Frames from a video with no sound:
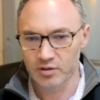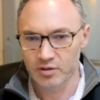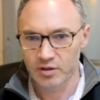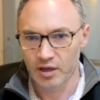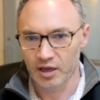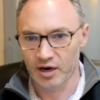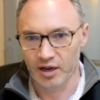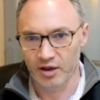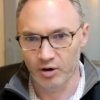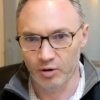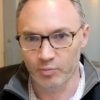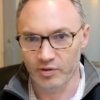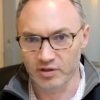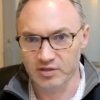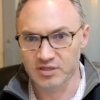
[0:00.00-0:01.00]
and I
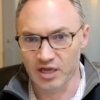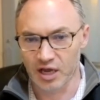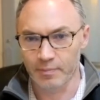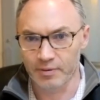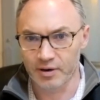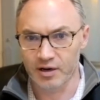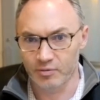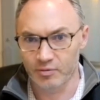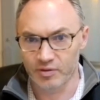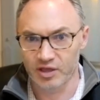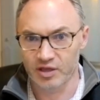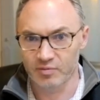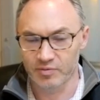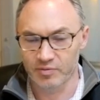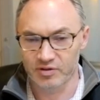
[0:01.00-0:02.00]
hope they stop it. I hope they
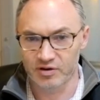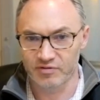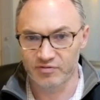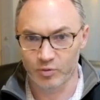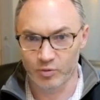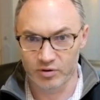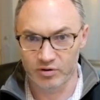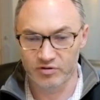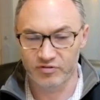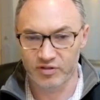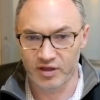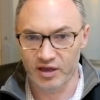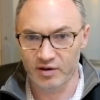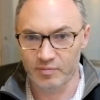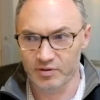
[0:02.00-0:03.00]
come up with a different word for
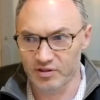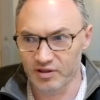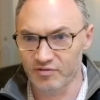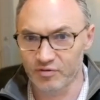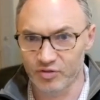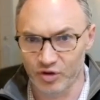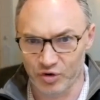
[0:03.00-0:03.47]
that, but they're